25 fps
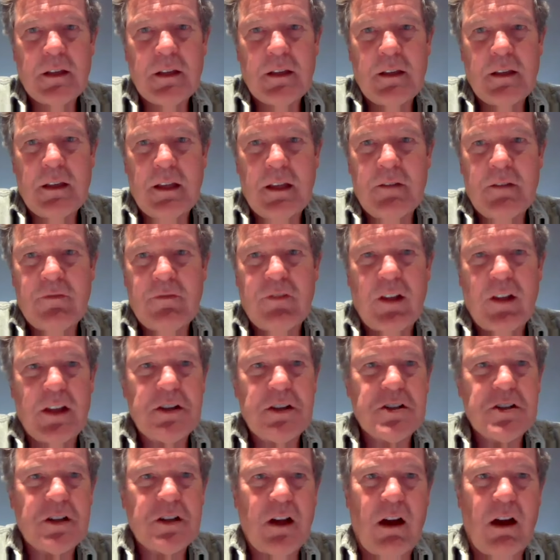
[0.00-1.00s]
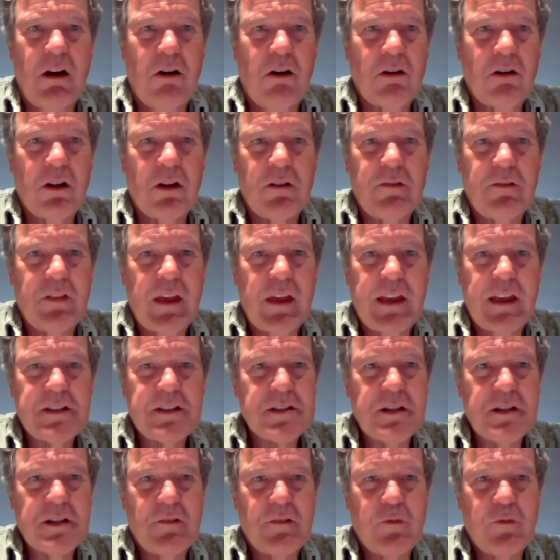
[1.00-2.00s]
inflation, all of that
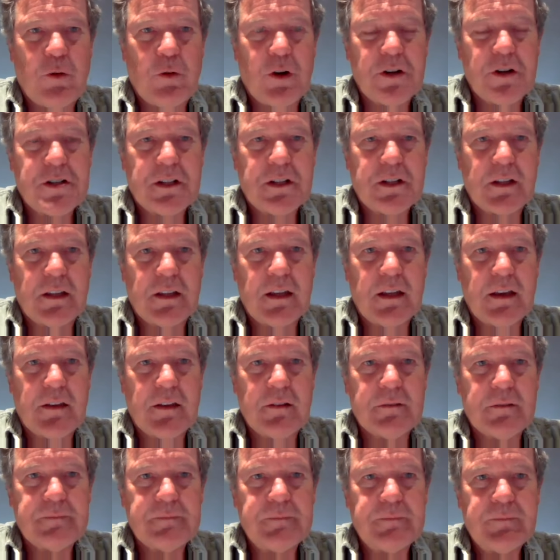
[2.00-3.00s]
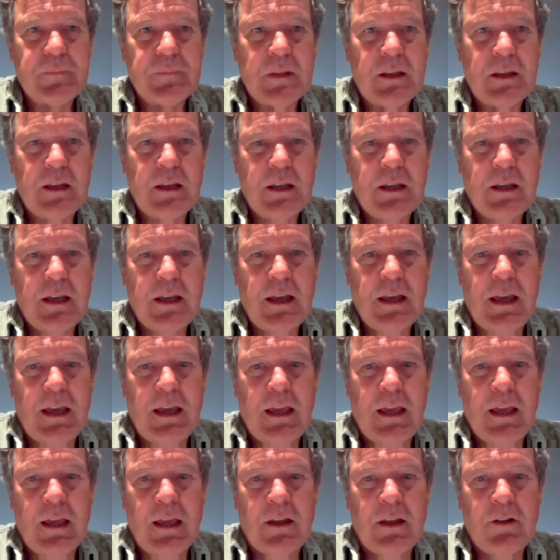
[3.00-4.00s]
stuff works together.
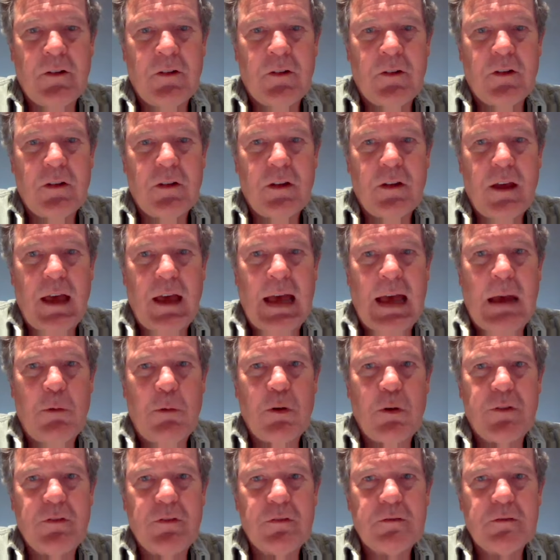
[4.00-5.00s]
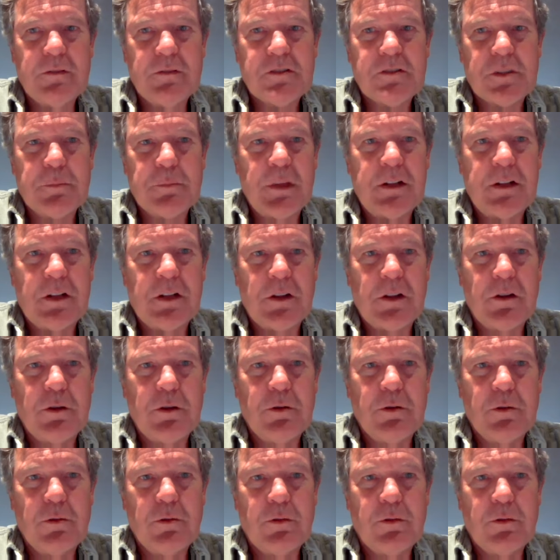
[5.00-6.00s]
And I would submit to
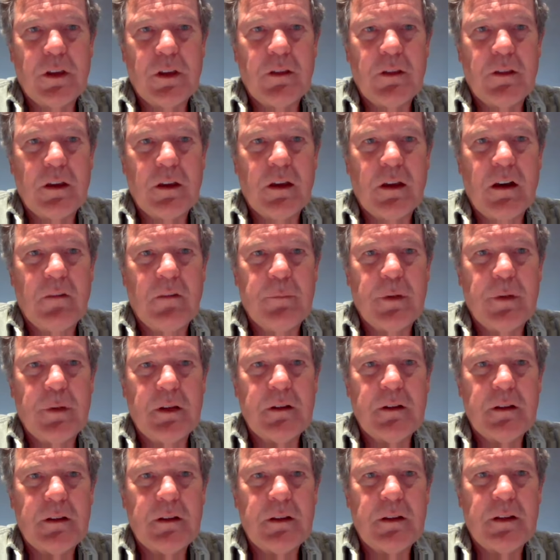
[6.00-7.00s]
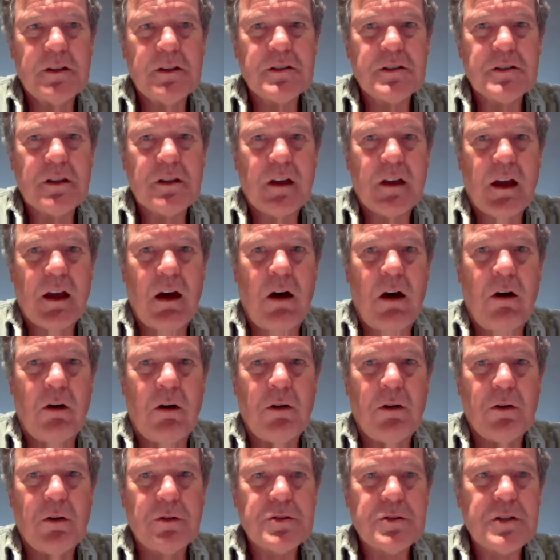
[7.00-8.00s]
you that the government is the
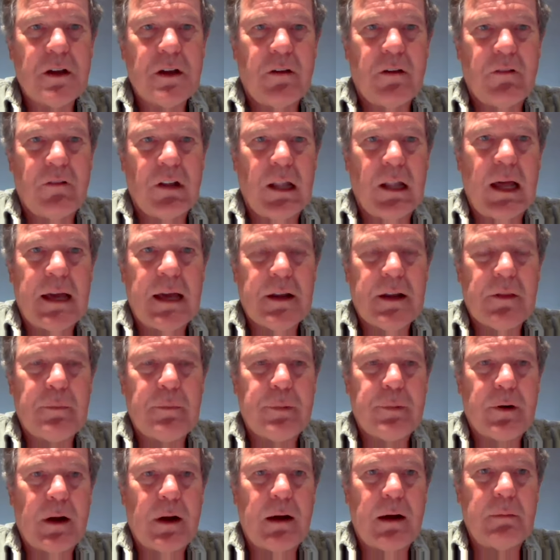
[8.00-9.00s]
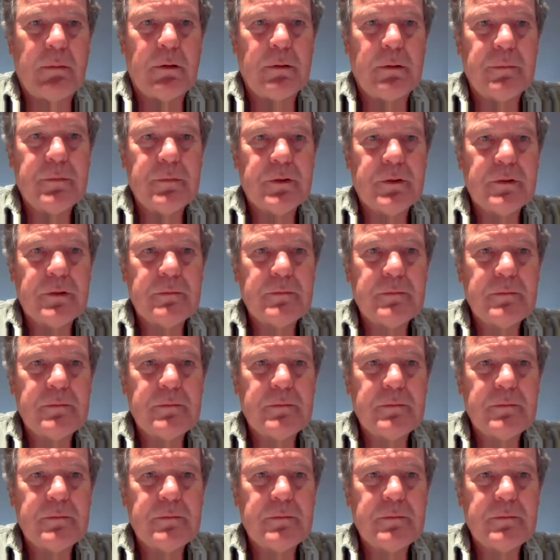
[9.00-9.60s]
cause of a lot of the problems.